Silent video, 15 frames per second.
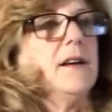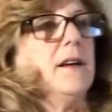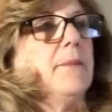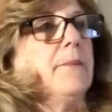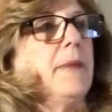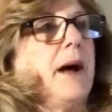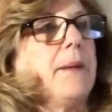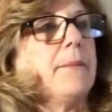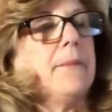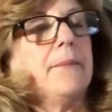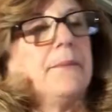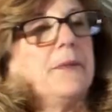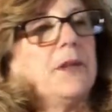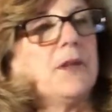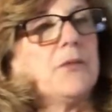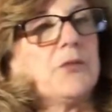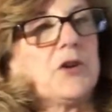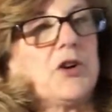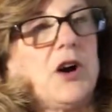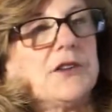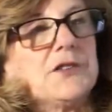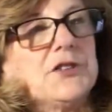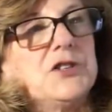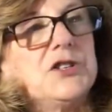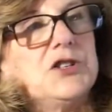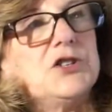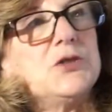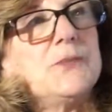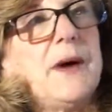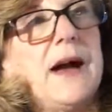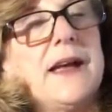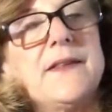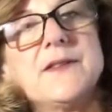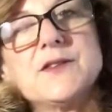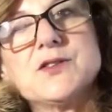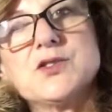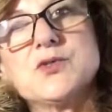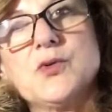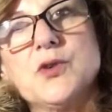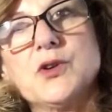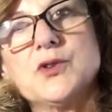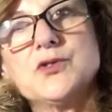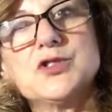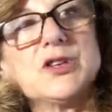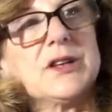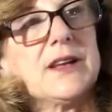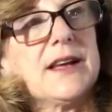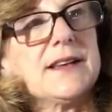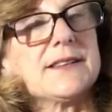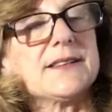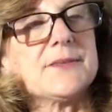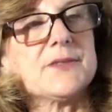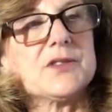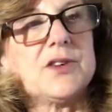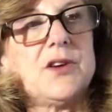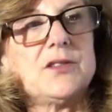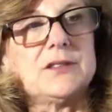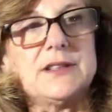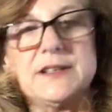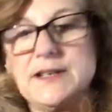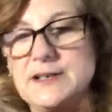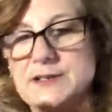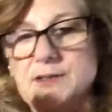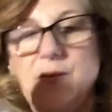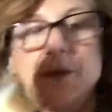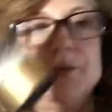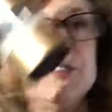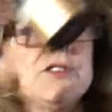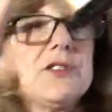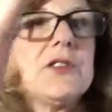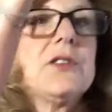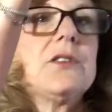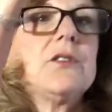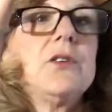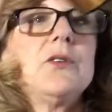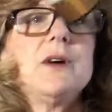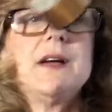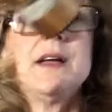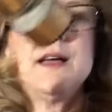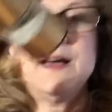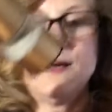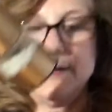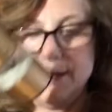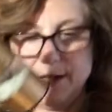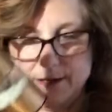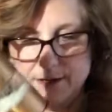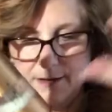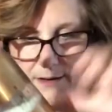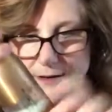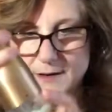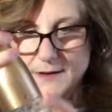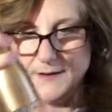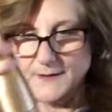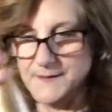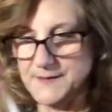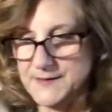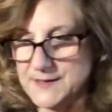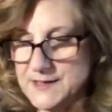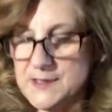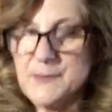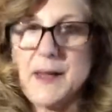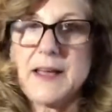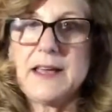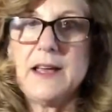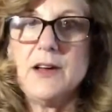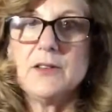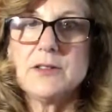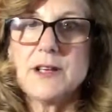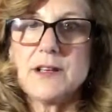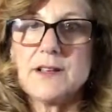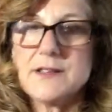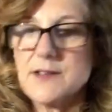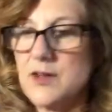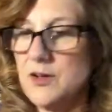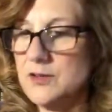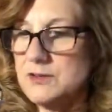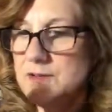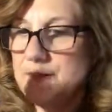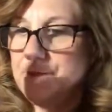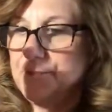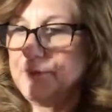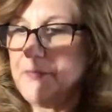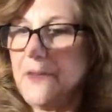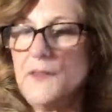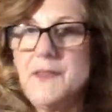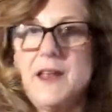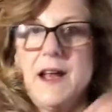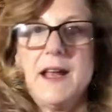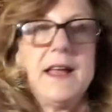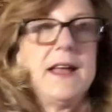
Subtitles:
the Regatta cheese you buy in the store usually has some salt in it. So I'm just going to go ahead and, this is my Celtic salt that I